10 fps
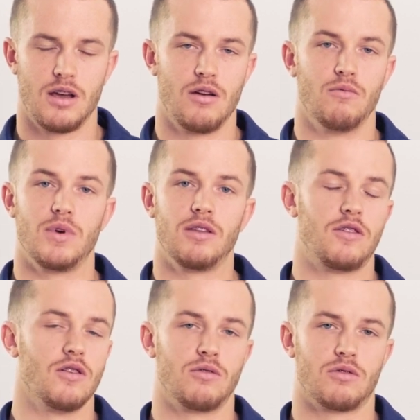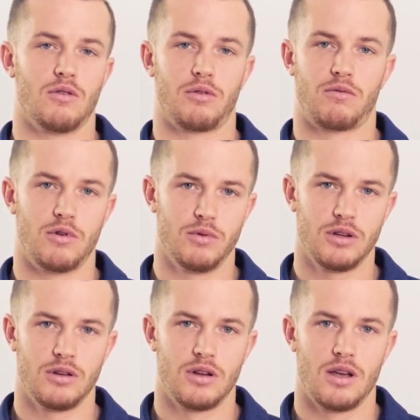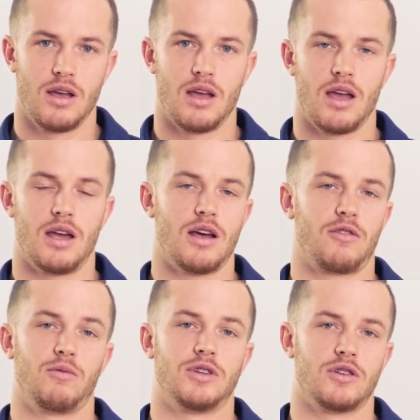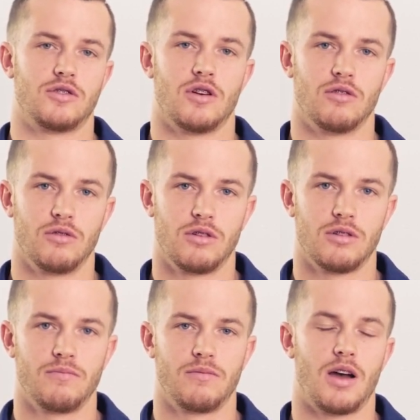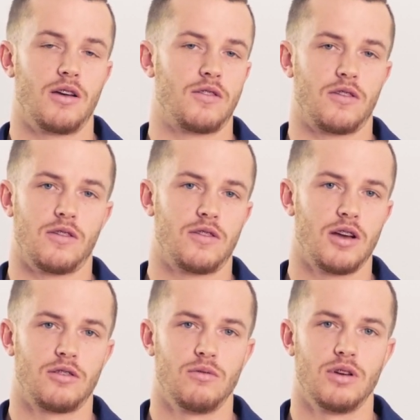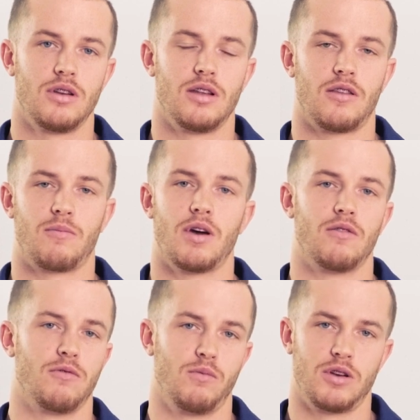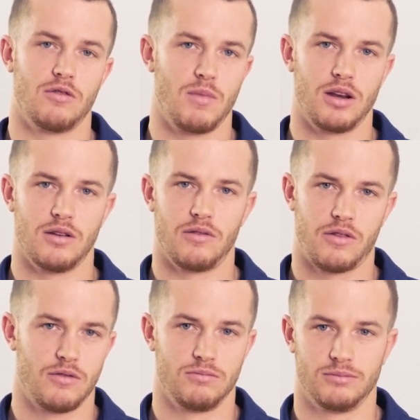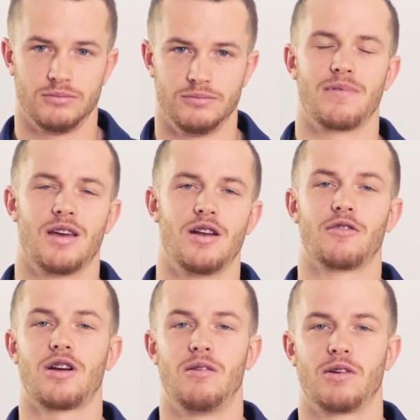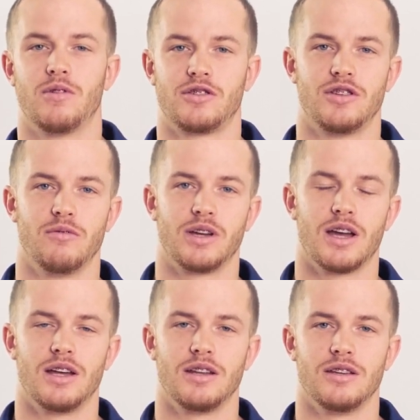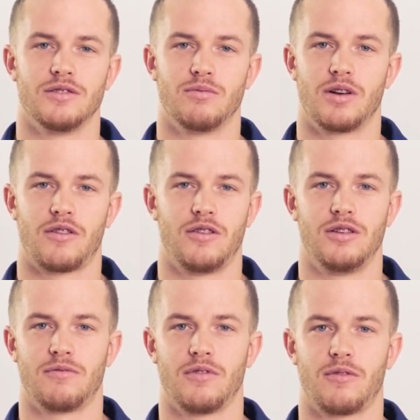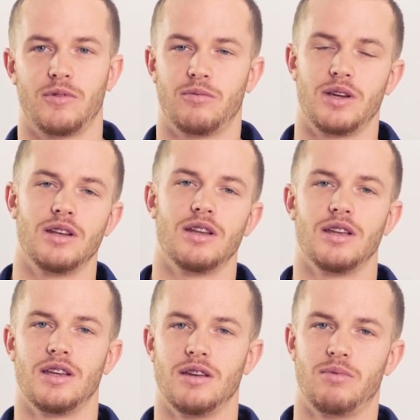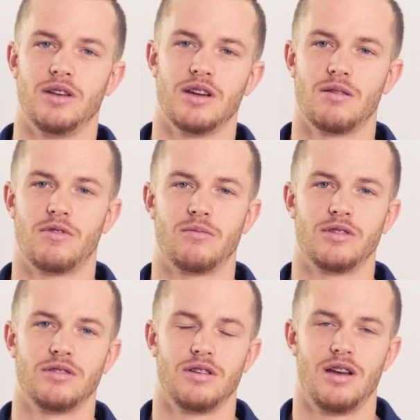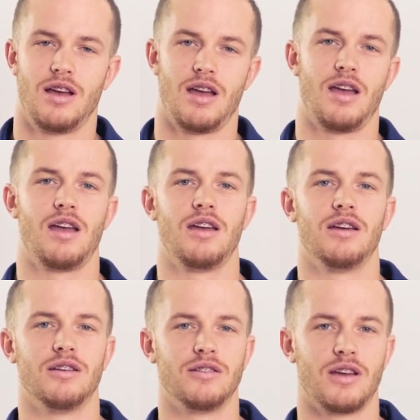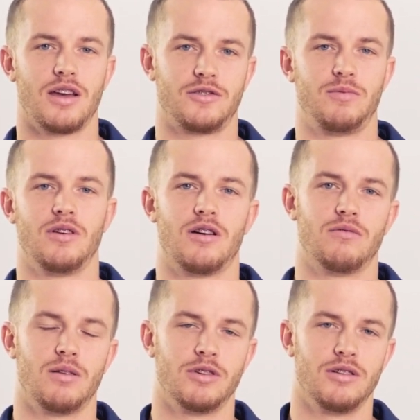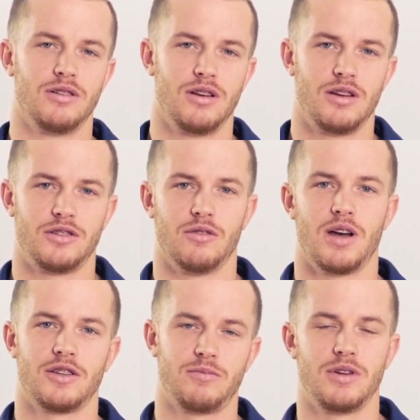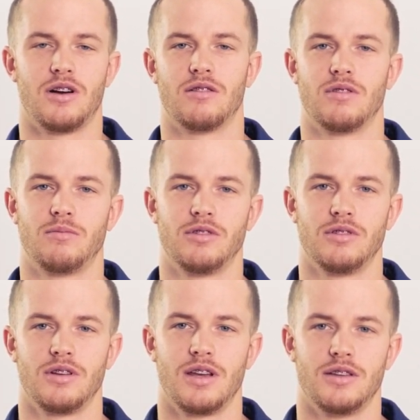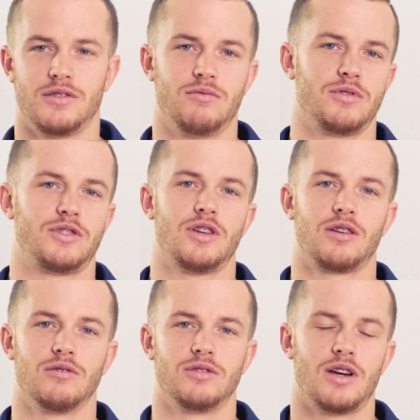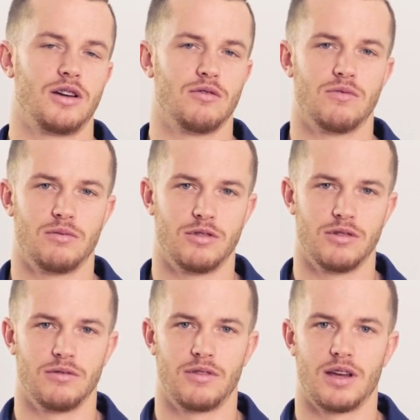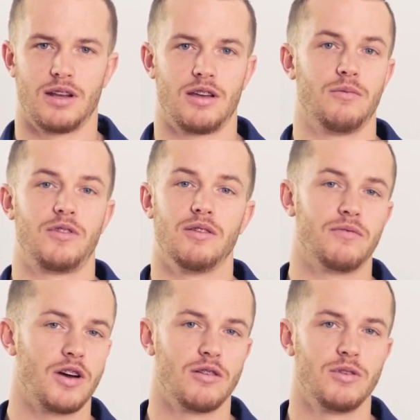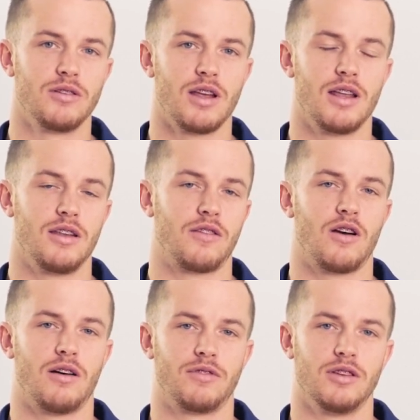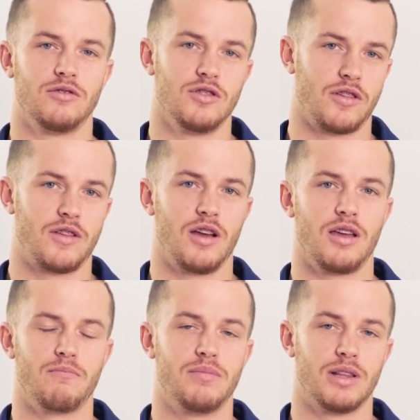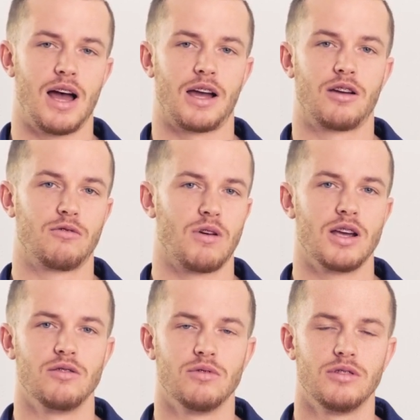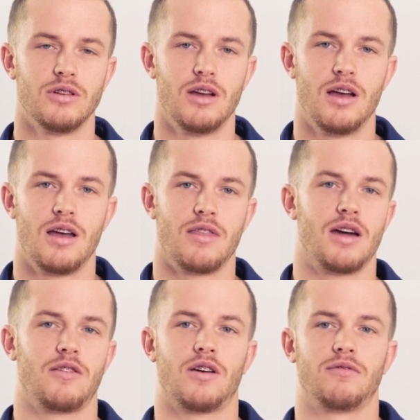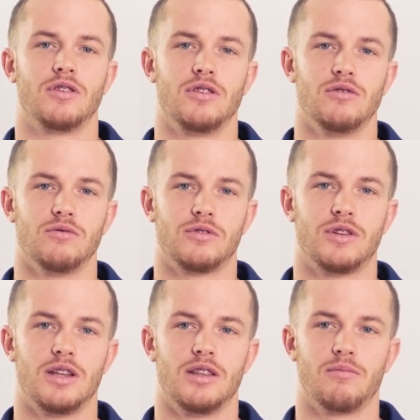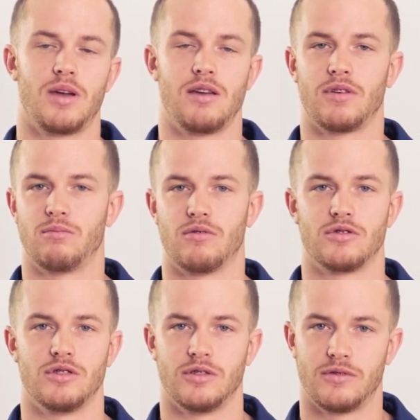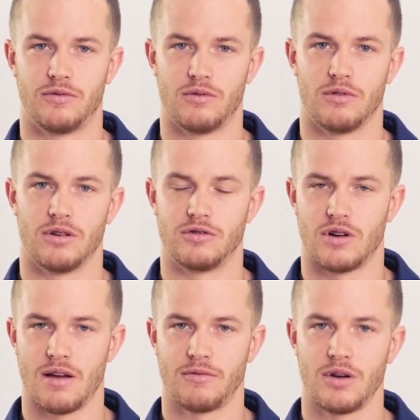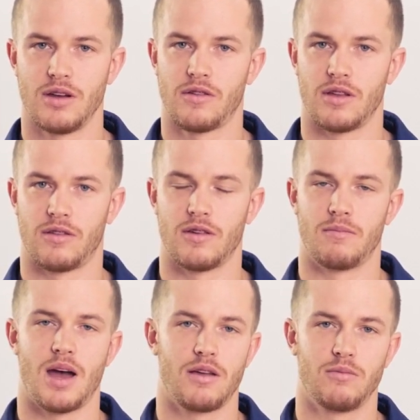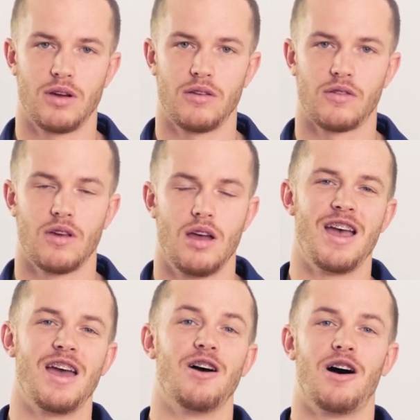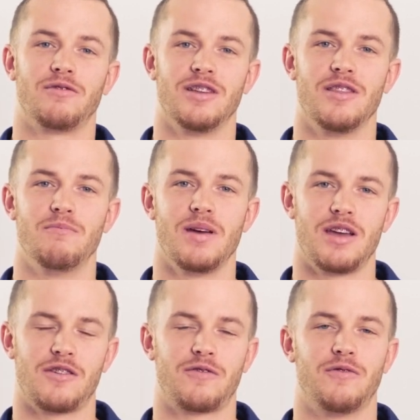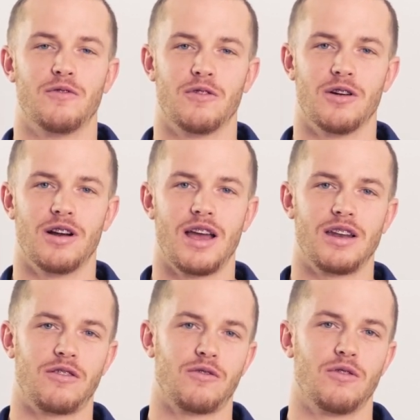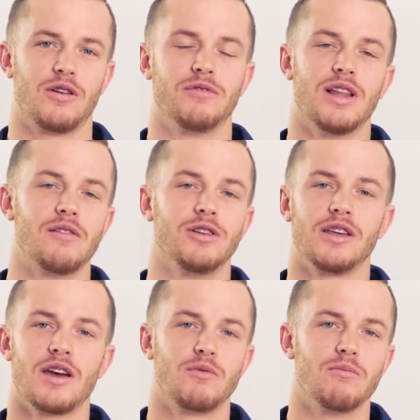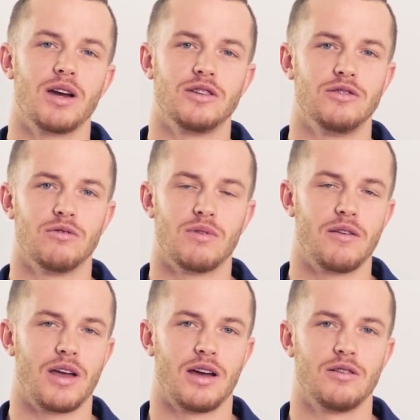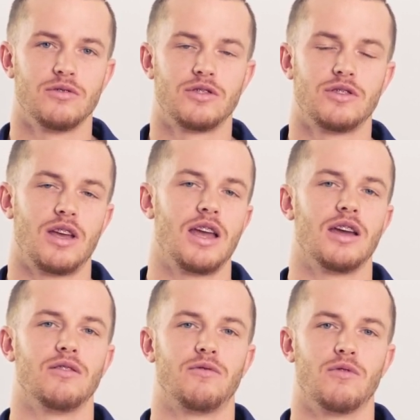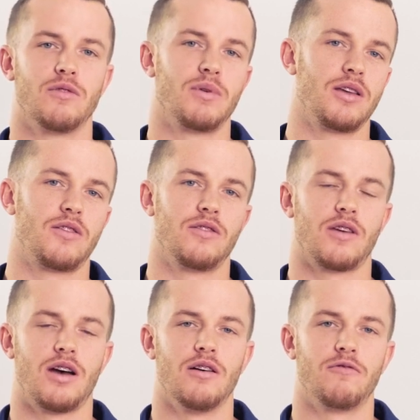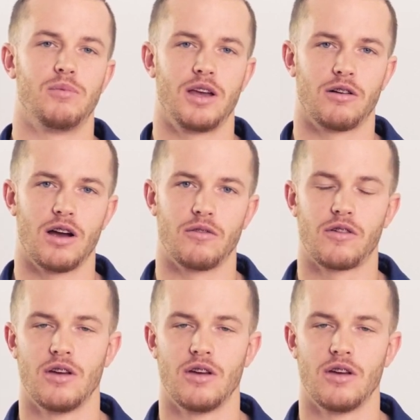Weeds don't grow through it. And as we touched on earlier, ice doesn't stick to it, and it's better for winter maintenance. Another common question that we get is, what is the difference between EPDM rubber and SBR rubber? So SBR rubber is the recycled tire rubber that helps the environment, and it's often just a black granule that is often used in the paving portions for driveways and some pathways, and often the base for any sort of leveling that we might do around the house and for the bases of playgrounds.